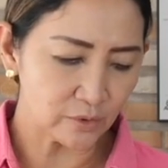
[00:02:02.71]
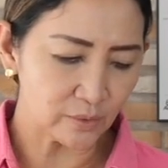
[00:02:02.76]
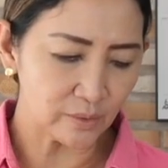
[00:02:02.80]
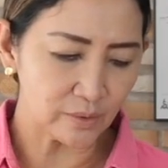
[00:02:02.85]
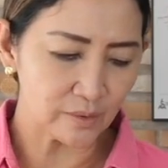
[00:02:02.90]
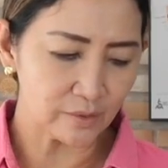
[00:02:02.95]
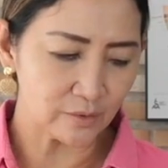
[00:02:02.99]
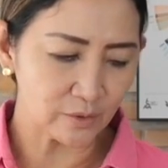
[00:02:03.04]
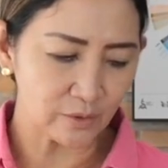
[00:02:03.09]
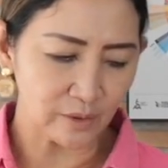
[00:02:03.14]
to
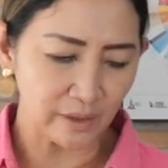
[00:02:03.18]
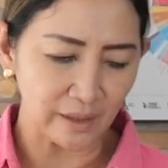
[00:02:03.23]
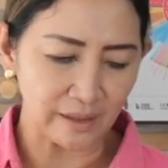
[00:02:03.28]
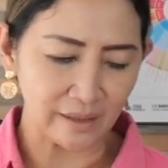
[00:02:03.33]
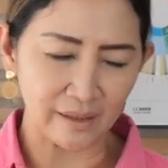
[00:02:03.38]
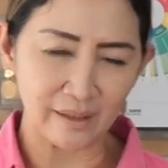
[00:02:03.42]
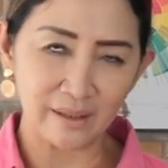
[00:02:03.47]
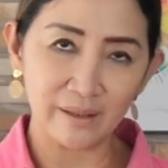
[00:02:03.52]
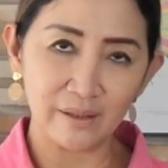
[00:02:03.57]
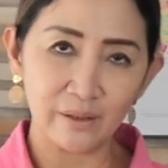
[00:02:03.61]
this
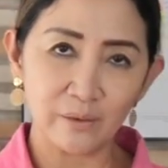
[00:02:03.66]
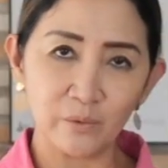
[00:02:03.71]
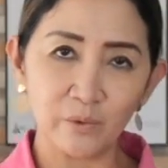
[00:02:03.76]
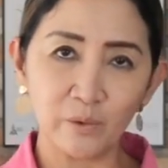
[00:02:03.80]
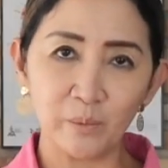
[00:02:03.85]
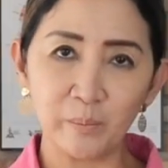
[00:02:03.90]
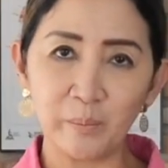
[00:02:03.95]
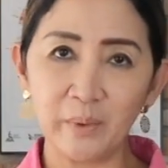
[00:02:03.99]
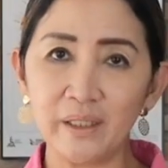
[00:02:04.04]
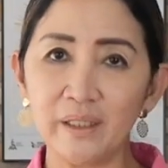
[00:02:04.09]
drink
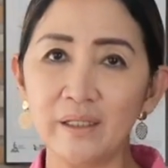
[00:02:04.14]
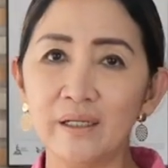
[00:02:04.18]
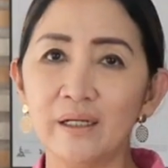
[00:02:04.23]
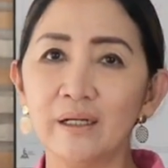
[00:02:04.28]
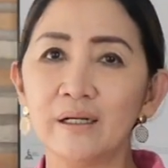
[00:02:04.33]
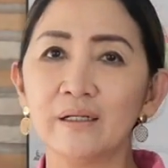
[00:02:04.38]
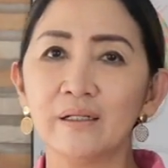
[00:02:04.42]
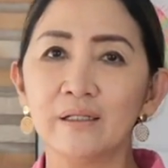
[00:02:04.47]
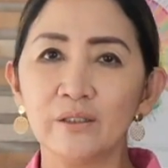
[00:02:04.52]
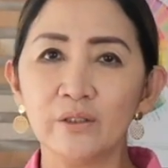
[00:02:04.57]
will be
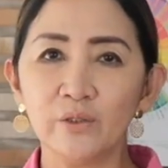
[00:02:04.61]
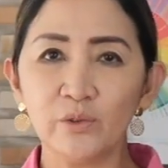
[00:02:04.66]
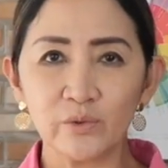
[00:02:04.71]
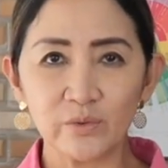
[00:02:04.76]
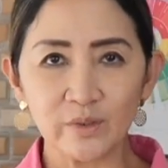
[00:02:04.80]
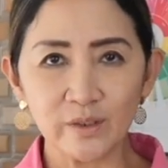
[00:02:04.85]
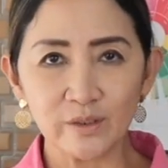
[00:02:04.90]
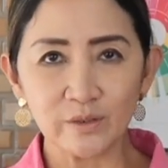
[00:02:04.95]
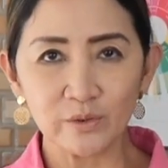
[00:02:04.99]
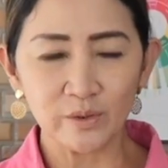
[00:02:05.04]

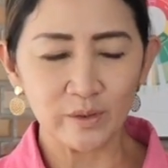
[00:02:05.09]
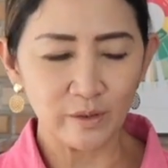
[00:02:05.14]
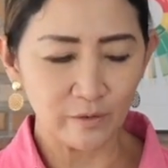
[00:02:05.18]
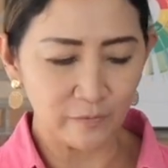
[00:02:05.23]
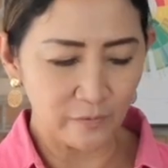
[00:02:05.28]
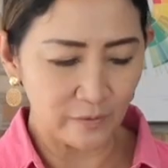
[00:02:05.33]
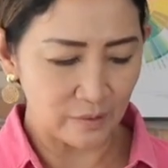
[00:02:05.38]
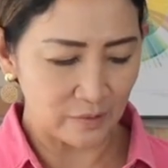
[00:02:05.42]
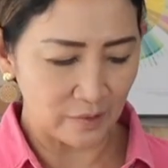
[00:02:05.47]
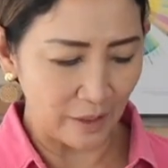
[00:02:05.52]
using 3
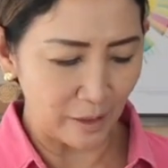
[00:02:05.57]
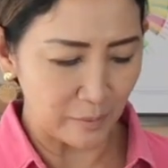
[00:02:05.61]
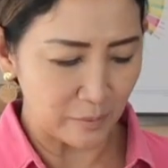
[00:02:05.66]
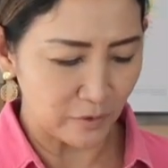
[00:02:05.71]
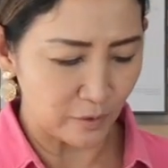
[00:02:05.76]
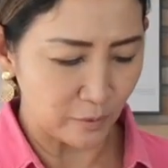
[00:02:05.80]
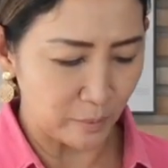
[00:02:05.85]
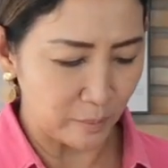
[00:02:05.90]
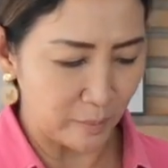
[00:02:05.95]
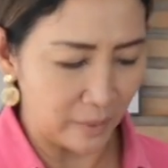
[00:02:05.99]
different
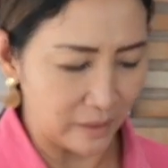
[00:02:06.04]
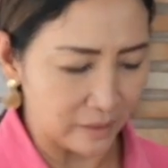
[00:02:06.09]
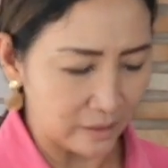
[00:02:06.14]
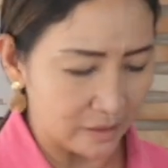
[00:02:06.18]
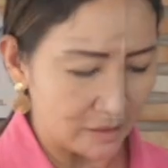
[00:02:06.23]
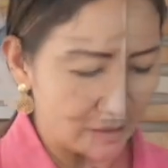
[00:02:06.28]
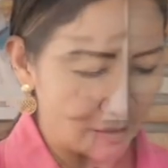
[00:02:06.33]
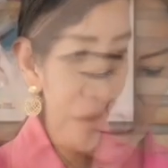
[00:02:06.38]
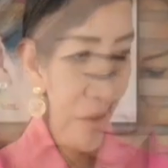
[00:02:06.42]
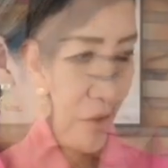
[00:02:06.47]
types of milk.
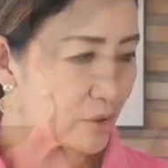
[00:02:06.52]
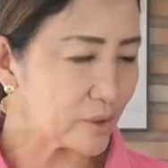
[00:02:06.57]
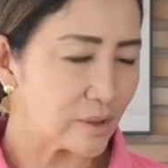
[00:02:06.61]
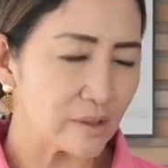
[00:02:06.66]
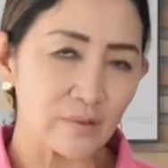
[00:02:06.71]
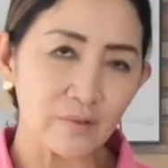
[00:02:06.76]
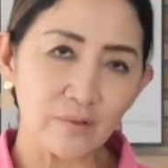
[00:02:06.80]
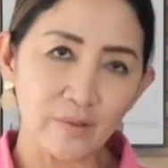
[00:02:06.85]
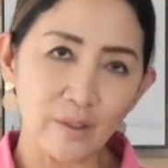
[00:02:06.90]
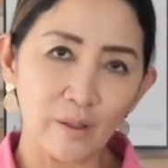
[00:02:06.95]

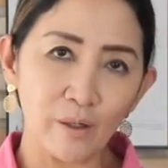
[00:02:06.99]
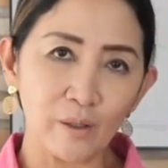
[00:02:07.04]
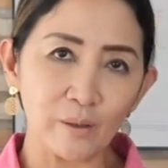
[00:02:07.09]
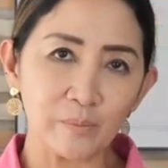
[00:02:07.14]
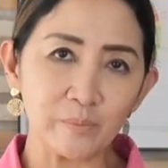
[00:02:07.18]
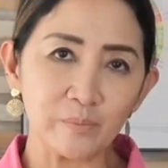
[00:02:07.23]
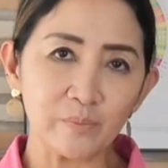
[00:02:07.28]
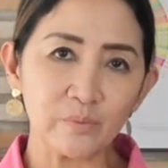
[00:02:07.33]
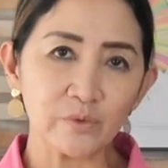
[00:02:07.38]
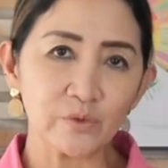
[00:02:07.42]
Sugar
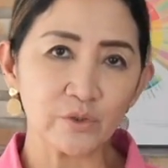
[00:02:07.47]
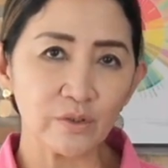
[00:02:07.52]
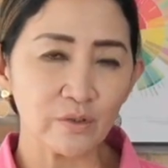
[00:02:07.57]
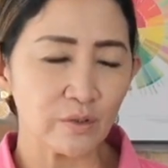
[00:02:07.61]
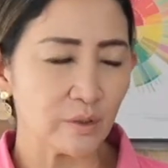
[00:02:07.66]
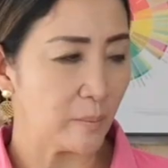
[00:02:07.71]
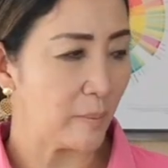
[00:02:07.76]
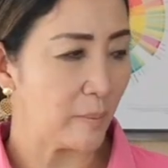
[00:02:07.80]
syrup, just